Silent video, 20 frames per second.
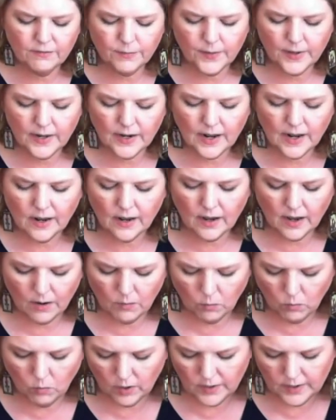but I
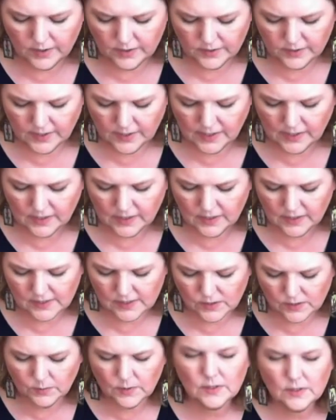want to take these
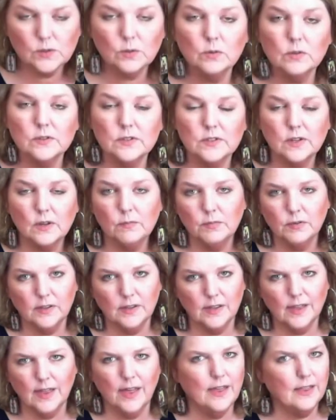three swords completely